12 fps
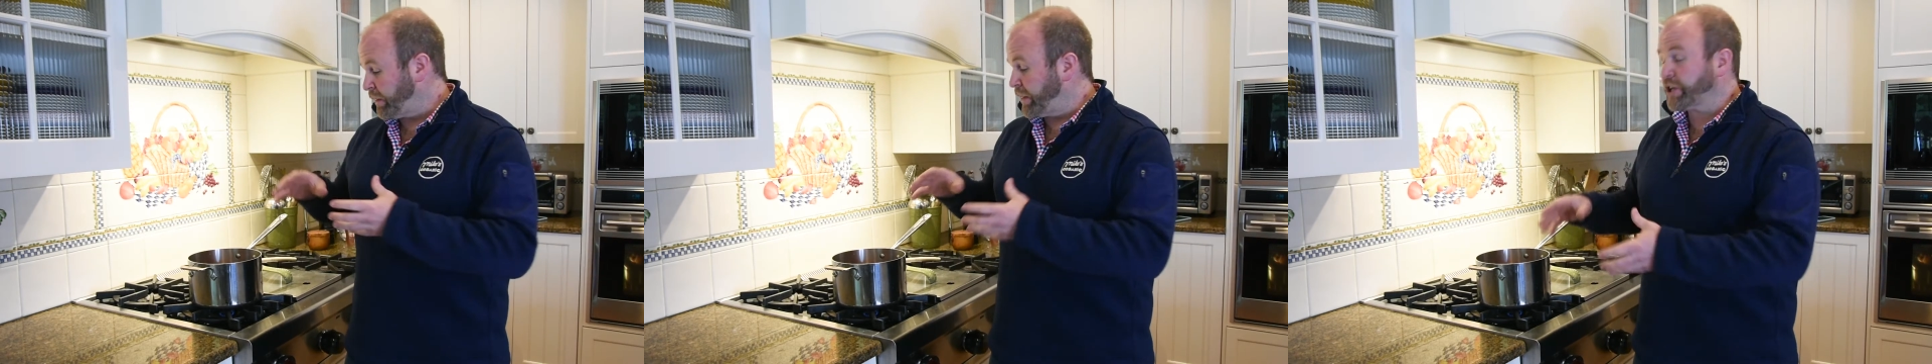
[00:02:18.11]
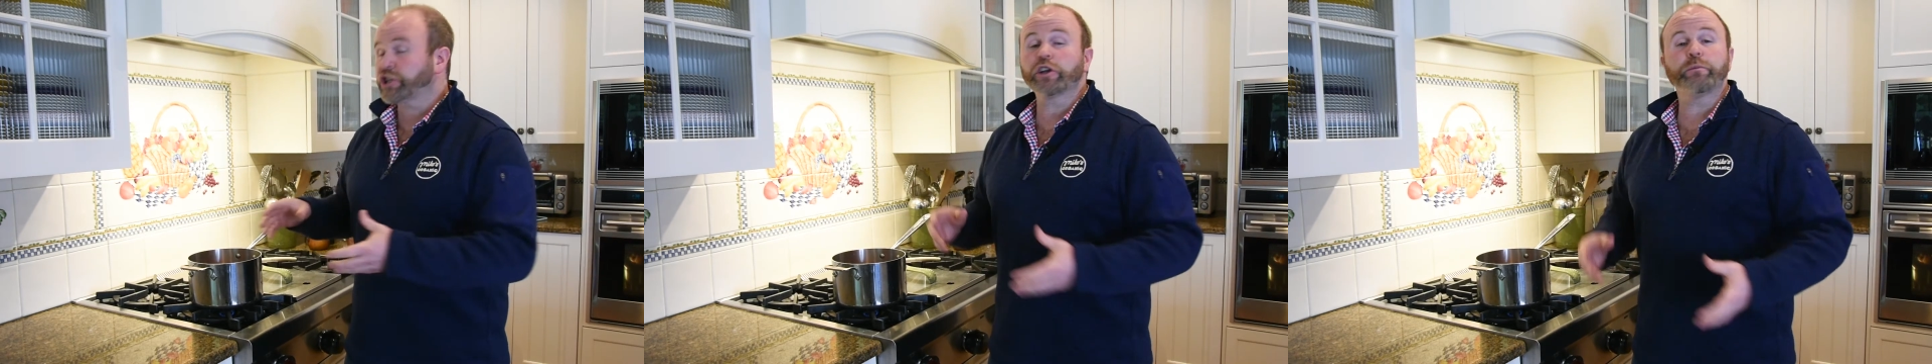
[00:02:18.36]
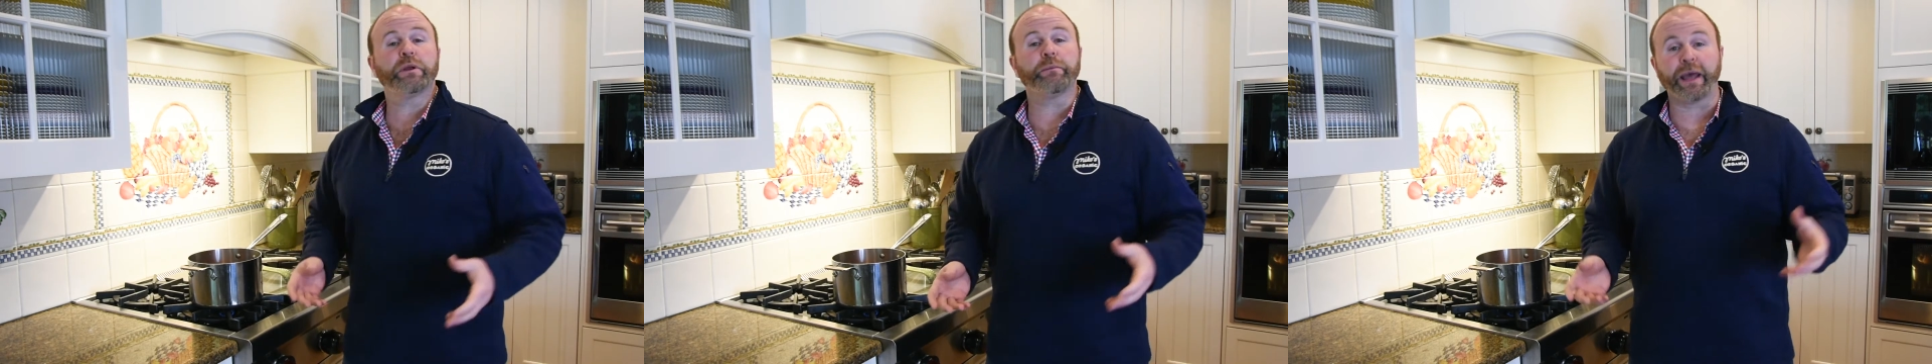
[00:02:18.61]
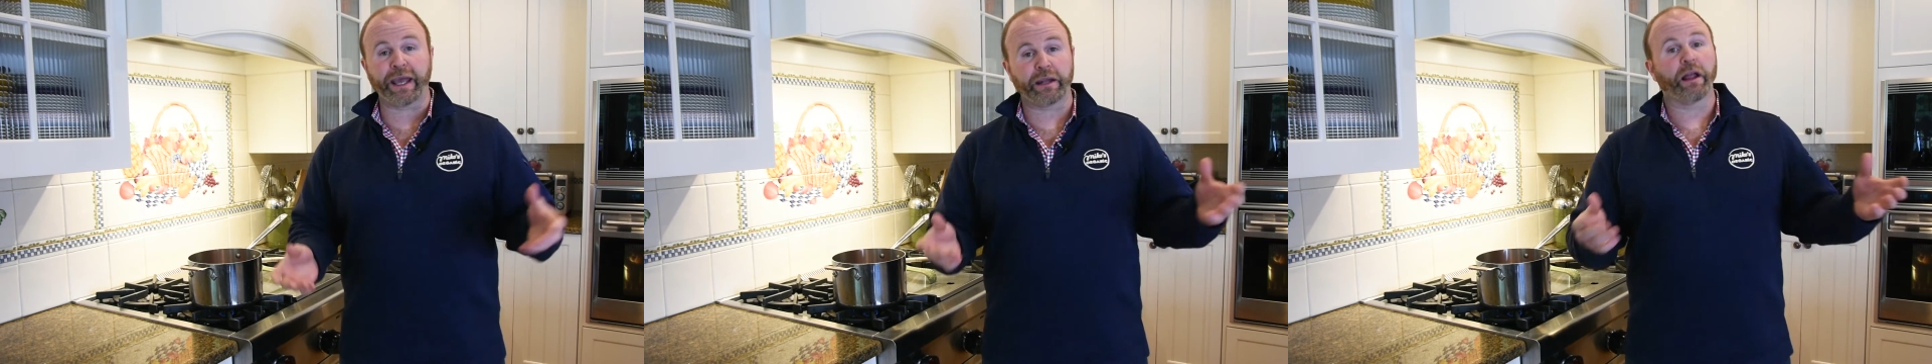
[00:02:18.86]
This should be
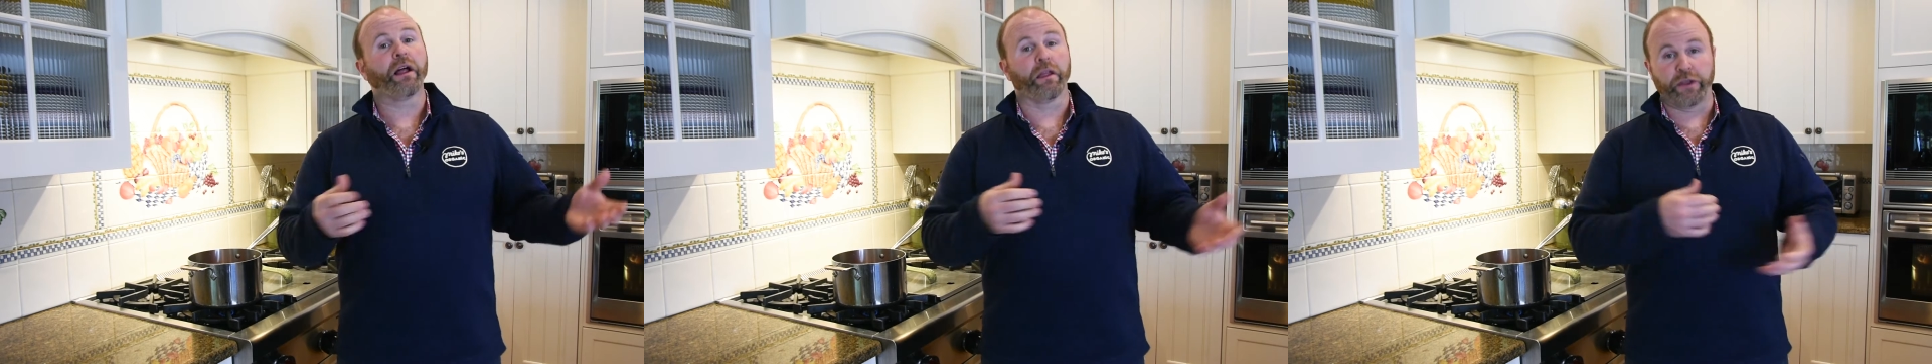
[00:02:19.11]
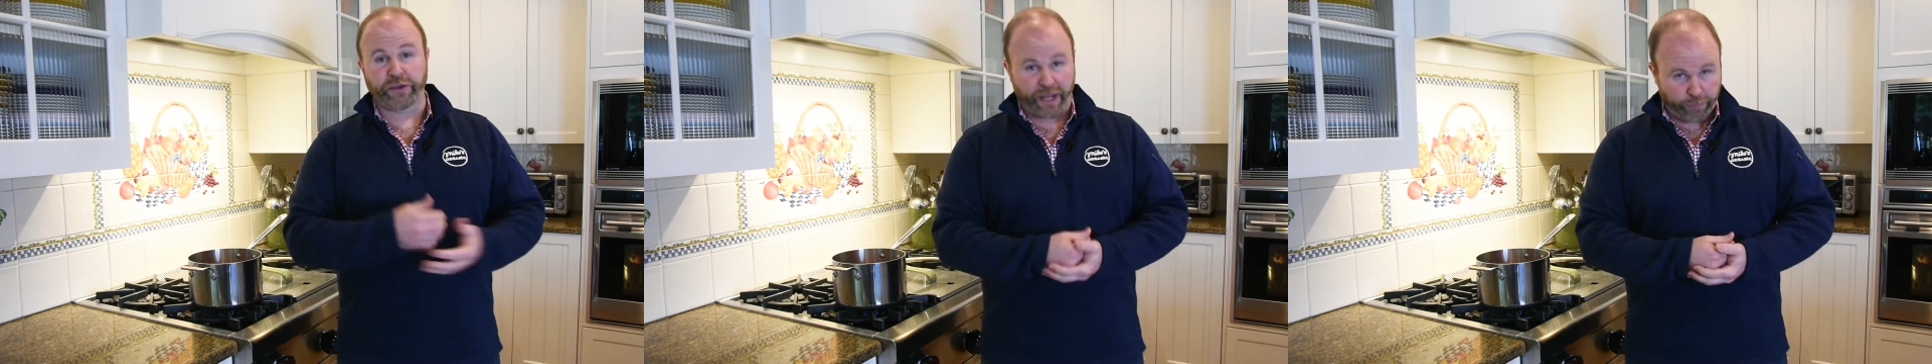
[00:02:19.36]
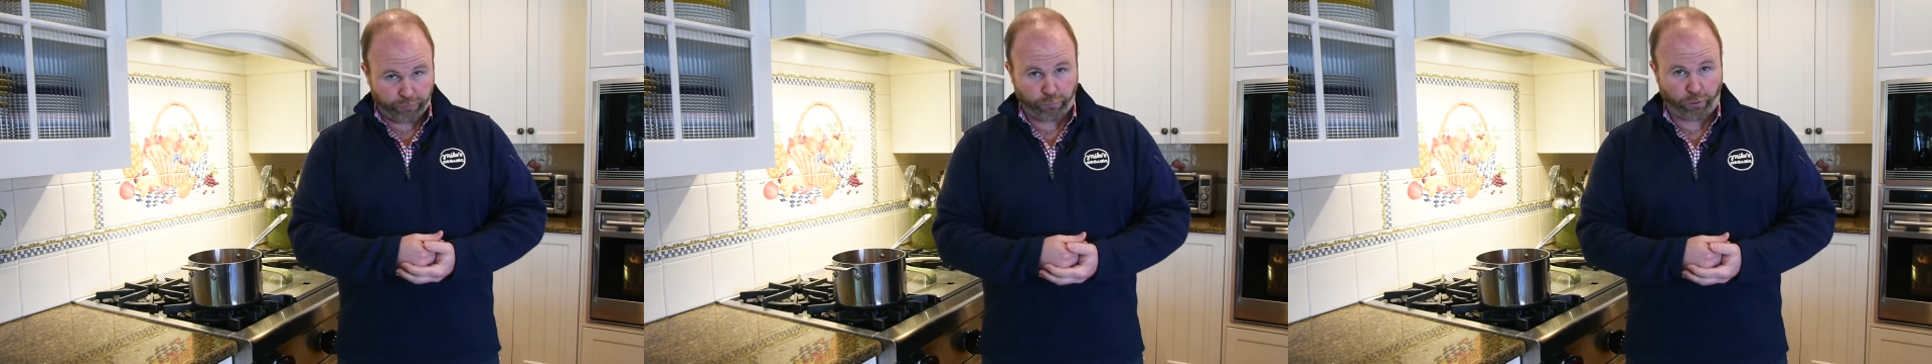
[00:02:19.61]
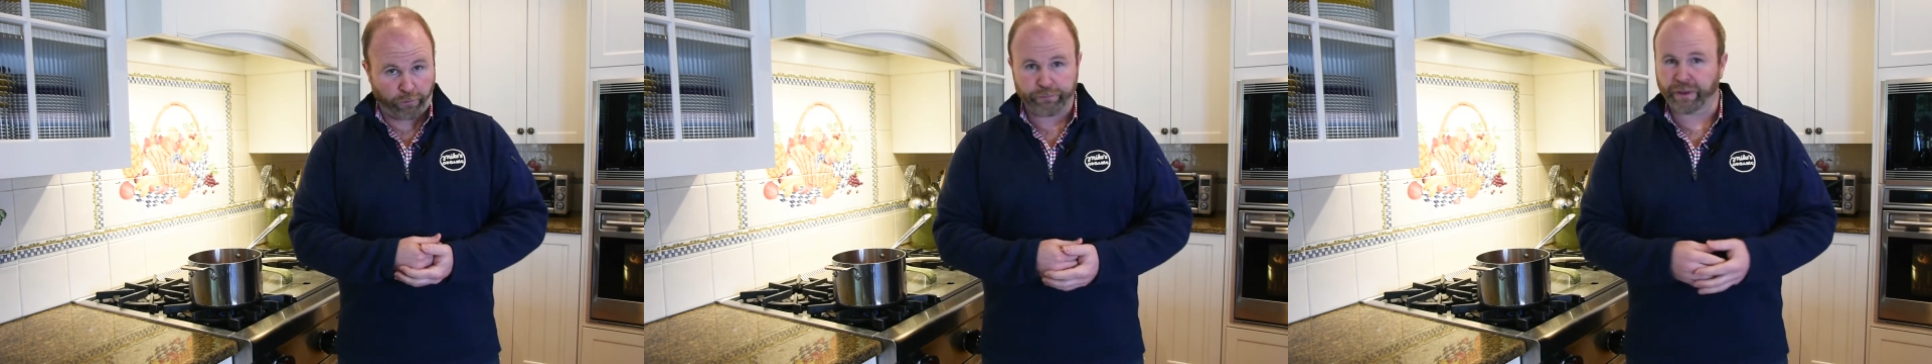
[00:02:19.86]
made the day before.